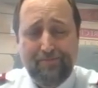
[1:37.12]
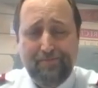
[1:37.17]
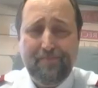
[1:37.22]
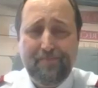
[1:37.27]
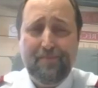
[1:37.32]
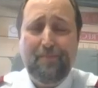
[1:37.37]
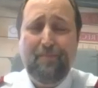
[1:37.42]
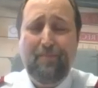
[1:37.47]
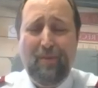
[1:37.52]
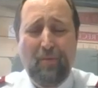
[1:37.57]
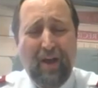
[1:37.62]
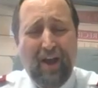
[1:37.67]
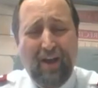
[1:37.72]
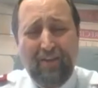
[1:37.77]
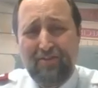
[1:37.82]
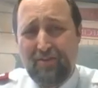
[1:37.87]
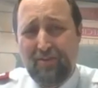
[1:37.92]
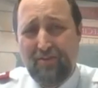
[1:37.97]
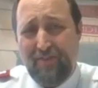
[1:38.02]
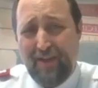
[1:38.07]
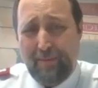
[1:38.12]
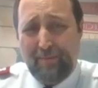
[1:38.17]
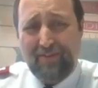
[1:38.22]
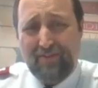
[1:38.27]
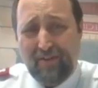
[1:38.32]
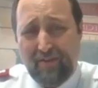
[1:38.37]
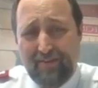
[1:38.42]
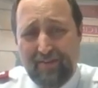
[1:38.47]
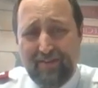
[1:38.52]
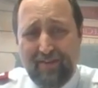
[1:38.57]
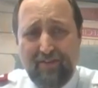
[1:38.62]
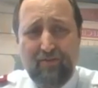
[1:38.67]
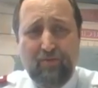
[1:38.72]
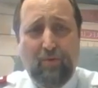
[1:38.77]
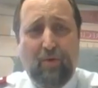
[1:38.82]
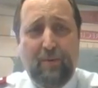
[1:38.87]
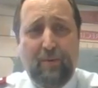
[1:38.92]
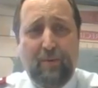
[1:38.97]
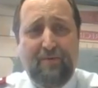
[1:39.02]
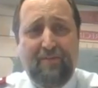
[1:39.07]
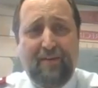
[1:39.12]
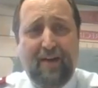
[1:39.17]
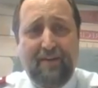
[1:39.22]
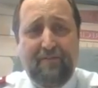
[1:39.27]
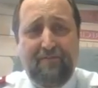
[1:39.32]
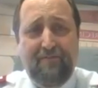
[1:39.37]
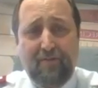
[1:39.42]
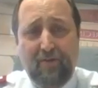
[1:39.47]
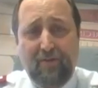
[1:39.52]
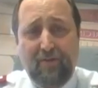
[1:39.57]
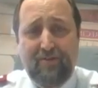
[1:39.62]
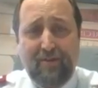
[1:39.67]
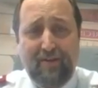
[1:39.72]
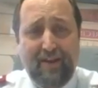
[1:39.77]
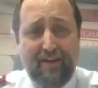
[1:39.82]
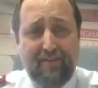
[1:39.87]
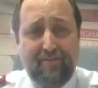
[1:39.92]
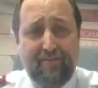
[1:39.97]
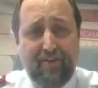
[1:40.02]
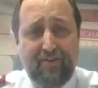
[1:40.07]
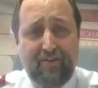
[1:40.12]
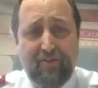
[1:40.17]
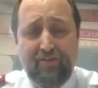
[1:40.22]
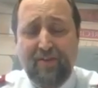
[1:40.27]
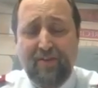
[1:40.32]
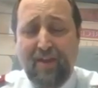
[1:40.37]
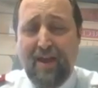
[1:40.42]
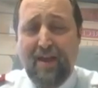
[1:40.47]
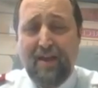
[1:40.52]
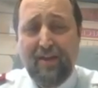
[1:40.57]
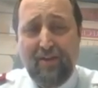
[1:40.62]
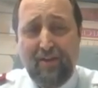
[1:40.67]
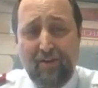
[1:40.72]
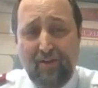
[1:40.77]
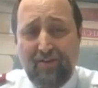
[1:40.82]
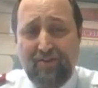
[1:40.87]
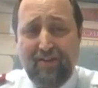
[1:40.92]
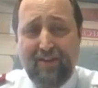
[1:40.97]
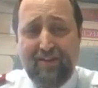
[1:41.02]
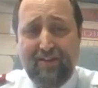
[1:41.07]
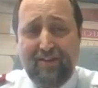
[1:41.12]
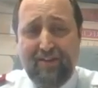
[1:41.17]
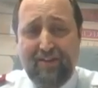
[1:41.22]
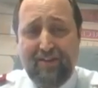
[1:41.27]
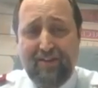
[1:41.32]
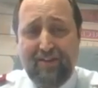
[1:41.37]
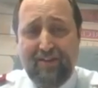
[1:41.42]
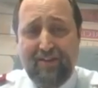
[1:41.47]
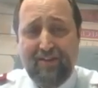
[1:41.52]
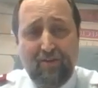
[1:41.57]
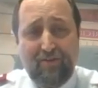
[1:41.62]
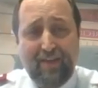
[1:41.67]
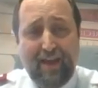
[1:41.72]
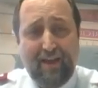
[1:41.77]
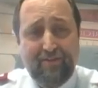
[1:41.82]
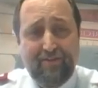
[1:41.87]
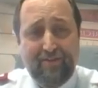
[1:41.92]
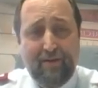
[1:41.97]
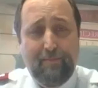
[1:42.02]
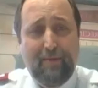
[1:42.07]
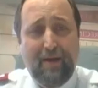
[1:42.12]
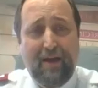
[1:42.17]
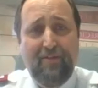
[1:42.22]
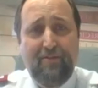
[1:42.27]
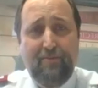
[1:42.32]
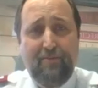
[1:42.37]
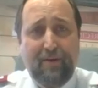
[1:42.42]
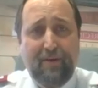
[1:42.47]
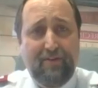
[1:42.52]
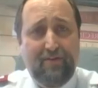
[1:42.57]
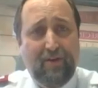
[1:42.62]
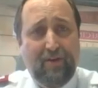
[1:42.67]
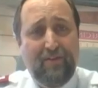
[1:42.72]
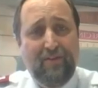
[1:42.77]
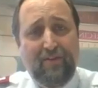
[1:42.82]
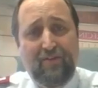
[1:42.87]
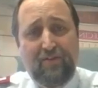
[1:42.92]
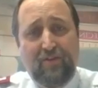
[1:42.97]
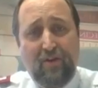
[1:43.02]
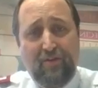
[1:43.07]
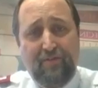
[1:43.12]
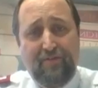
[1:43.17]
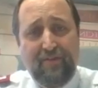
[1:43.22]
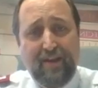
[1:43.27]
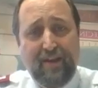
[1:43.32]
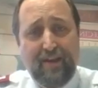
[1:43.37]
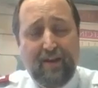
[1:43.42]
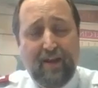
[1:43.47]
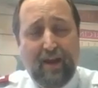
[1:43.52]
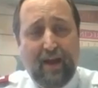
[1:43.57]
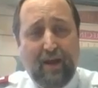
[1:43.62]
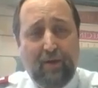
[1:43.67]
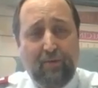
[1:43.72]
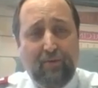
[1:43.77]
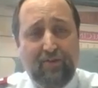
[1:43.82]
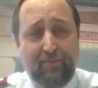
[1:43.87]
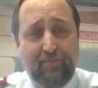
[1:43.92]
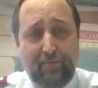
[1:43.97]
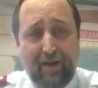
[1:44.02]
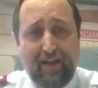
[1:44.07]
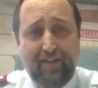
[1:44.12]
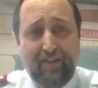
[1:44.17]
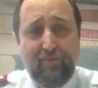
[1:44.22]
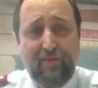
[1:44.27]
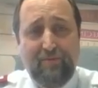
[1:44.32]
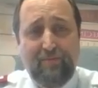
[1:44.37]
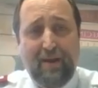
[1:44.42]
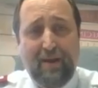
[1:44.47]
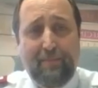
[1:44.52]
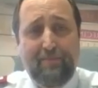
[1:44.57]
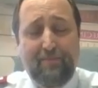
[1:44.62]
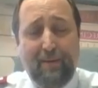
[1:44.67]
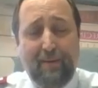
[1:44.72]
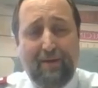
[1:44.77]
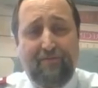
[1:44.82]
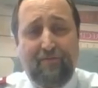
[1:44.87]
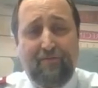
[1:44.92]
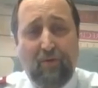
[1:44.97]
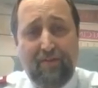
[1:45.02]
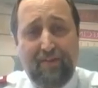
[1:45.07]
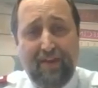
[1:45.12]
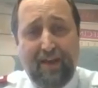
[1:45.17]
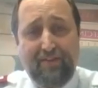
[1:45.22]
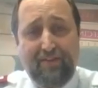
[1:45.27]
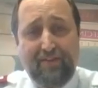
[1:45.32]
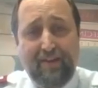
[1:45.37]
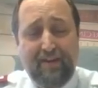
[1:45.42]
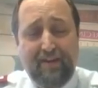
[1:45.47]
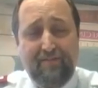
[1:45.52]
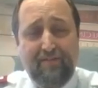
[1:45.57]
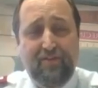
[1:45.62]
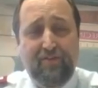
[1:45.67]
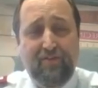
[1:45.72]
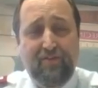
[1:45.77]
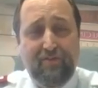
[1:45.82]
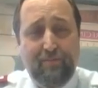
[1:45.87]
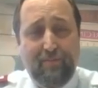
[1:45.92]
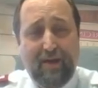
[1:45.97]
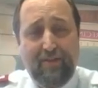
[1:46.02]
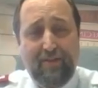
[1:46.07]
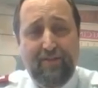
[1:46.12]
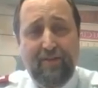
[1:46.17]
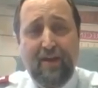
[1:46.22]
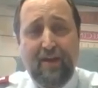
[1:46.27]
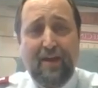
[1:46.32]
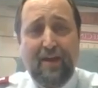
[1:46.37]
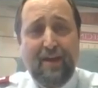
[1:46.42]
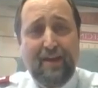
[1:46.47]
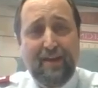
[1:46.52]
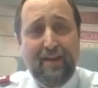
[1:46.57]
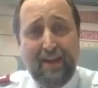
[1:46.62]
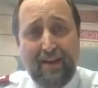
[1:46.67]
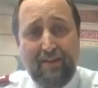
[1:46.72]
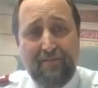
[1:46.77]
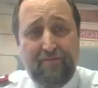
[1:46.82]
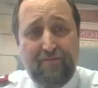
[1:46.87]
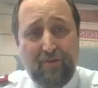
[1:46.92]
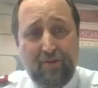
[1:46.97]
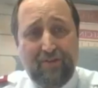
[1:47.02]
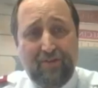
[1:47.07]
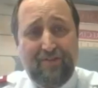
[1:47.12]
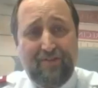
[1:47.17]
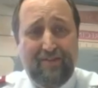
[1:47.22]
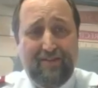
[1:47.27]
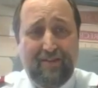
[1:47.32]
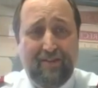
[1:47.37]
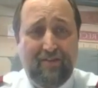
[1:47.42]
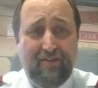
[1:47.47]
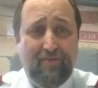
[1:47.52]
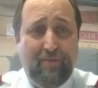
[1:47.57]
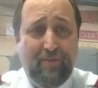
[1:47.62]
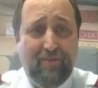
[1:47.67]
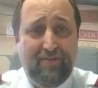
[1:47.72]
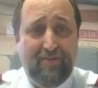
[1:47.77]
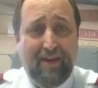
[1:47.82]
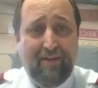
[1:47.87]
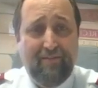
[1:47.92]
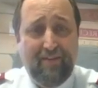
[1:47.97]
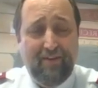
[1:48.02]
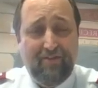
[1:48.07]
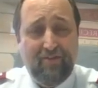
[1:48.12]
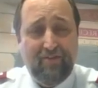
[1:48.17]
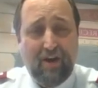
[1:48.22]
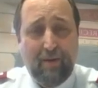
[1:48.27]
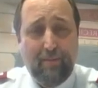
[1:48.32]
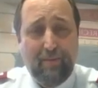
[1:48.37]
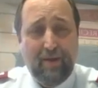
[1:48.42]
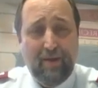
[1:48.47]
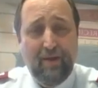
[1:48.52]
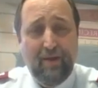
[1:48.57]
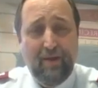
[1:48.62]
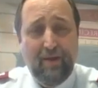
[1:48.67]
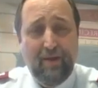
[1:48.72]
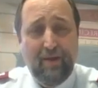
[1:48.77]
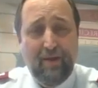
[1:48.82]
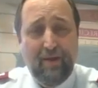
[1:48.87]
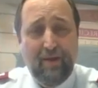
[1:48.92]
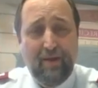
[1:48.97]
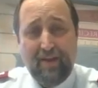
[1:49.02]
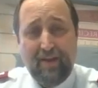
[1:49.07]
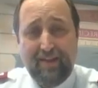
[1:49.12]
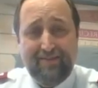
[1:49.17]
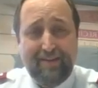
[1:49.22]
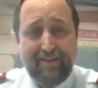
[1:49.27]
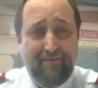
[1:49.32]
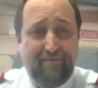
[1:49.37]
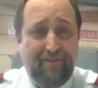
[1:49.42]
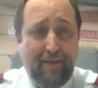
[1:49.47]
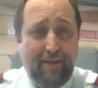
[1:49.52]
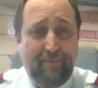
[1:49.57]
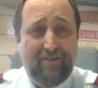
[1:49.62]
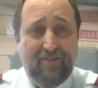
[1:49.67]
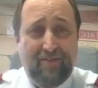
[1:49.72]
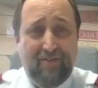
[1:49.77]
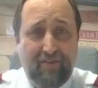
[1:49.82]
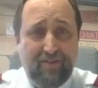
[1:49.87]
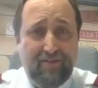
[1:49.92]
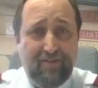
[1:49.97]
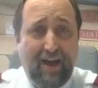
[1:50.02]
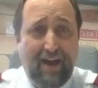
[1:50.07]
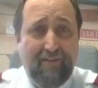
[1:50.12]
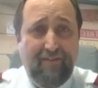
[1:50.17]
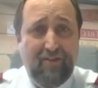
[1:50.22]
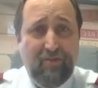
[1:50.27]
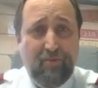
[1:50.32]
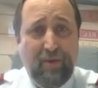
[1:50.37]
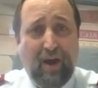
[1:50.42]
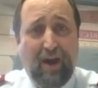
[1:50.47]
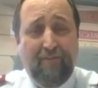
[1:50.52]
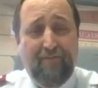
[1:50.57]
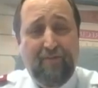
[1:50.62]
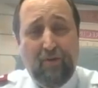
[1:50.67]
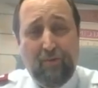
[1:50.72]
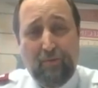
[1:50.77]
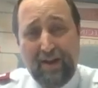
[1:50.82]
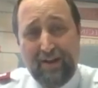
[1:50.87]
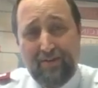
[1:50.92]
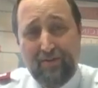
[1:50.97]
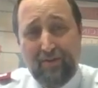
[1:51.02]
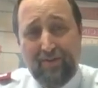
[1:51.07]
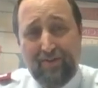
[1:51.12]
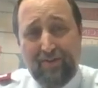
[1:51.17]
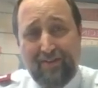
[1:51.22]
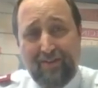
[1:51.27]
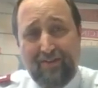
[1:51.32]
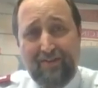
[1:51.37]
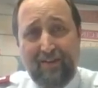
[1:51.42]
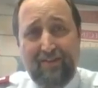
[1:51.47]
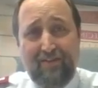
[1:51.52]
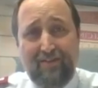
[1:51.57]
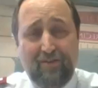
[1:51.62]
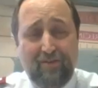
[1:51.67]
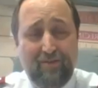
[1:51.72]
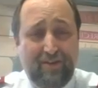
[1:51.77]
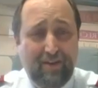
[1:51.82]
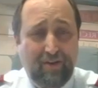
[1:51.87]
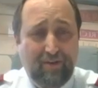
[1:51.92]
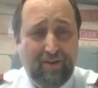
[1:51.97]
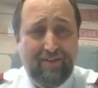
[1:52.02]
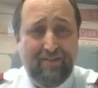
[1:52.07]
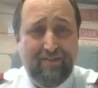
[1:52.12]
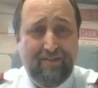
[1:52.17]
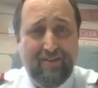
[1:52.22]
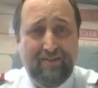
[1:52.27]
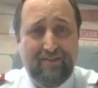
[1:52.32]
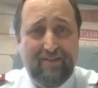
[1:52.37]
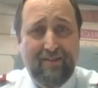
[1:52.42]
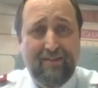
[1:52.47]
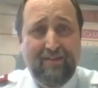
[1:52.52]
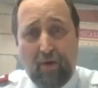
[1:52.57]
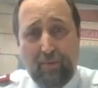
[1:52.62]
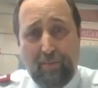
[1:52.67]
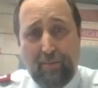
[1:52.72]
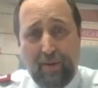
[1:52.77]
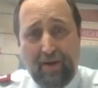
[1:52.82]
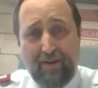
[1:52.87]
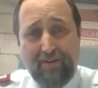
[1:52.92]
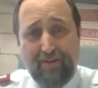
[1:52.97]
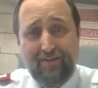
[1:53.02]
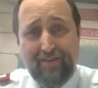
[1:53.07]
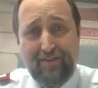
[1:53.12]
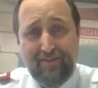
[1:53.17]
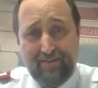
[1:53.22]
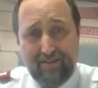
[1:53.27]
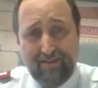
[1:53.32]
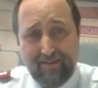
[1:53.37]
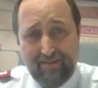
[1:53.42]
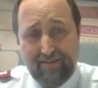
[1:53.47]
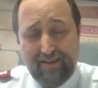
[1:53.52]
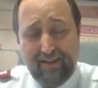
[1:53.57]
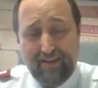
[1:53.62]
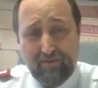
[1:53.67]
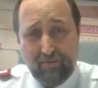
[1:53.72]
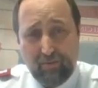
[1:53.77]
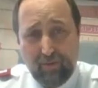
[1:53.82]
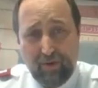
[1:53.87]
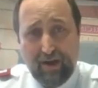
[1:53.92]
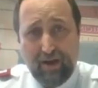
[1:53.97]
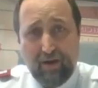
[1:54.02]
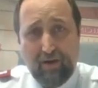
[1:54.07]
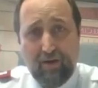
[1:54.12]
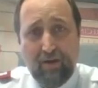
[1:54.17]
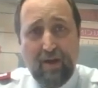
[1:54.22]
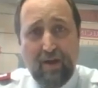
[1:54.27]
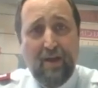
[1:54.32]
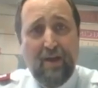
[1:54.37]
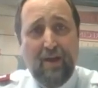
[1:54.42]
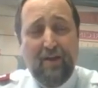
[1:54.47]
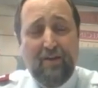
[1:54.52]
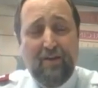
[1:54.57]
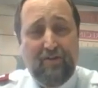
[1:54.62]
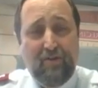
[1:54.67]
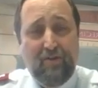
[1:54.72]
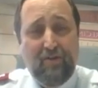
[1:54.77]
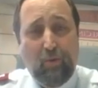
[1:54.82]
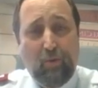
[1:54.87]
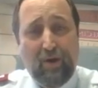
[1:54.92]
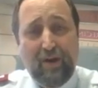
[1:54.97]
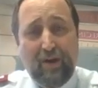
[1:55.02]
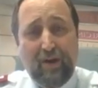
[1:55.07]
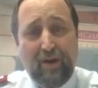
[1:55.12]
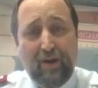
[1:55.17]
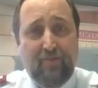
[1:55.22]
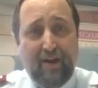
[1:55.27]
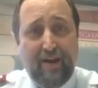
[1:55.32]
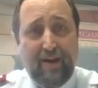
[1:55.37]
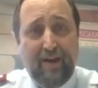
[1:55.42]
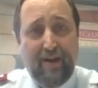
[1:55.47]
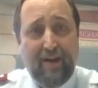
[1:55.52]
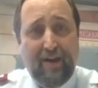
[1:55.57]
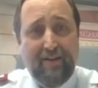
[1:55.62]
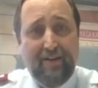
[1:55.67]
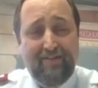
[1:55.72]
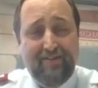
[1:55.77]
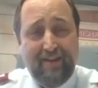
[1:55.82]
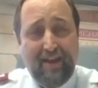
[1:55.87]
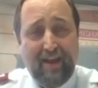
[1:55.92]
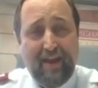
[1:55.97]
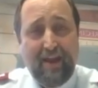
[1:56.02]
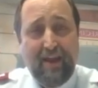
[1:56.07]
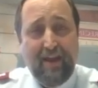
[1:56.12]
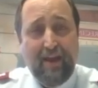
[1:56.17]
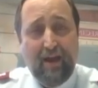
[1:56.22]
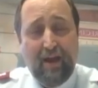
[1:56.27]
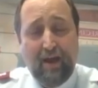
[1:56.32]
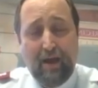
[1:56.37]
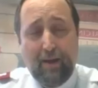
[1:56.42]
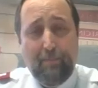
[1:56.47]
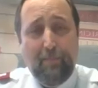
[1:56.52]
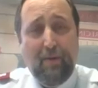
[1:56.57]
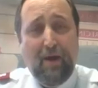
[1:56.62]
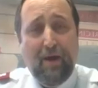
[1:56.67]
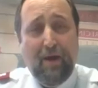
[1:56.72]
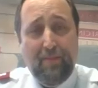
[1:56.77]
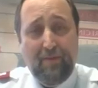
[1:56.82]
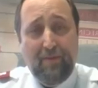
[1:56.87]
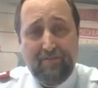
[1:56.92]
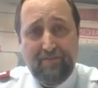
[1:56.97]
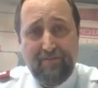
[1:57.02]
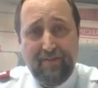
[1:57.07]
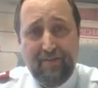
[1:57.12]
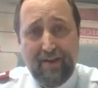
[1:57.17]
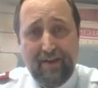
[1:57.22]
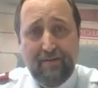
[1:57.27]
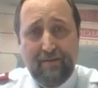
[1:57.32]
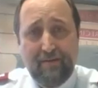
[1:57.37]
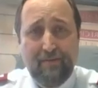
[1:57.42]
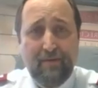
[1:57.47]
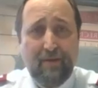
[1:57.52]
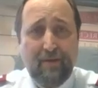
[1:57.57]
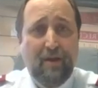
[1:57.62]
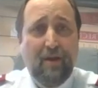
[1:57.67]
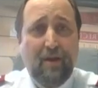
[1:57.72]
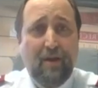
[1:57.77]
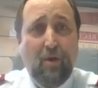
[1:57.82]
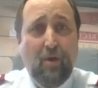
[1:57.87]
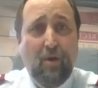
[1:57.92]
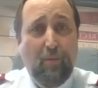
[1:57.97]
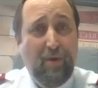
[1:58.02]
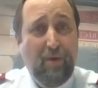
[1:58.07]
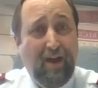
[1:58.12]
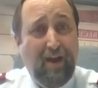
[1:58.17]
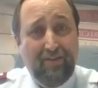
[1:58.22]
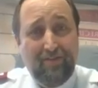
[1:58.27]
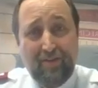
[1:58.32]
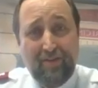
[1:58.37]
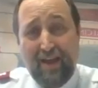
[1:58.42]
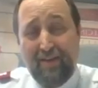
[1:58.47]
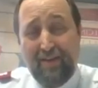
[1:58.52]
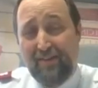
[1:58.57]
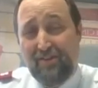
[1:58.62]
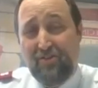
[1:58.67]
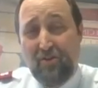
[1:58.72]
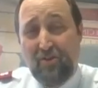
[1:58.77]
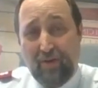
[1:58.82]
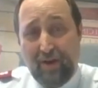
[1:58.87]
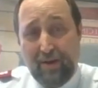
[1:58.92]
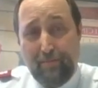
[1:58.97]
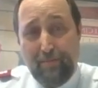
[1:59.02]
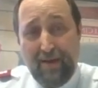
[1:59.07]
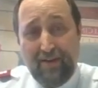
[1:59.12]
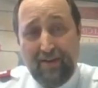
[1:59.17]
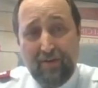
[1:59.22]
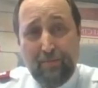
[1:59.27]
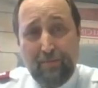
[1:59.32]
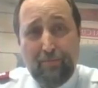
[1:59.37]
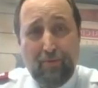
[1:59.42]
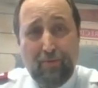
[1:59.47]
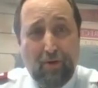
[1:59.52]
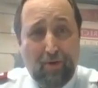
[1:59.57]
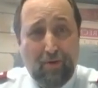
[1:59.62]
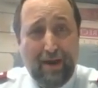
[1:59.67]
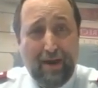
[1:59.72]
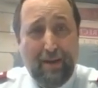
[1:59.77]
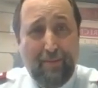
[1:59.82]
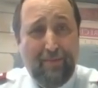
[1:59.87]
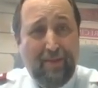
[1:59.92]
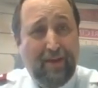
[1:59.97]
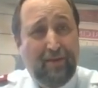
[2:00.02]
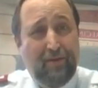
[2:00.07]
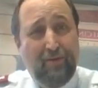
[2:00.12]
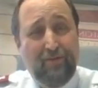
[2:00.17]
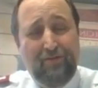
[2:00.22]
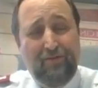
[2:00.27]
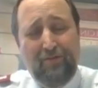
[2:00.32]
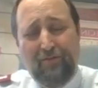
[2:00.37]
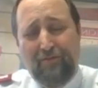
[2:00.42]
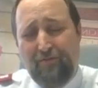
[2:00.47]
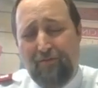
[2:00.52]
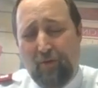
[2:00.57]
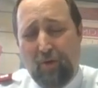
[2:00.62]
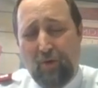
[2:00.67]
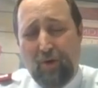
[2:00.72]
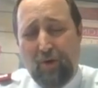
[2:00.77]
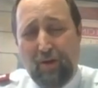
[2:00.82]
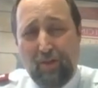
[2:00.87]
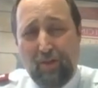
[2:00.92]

We also do family services where we provide food to individuals. Usually it's about 2,000 a month, but during this COVID response, we've been up to about 4,000 individuals a month getting food assistance from the Salvation Army. To that same family service office, we offer rental assistance, utility assistance, and some car repair assistance as well to working families that are trying to stay on their feet. We also have a tutoring mentoring program that goes to 4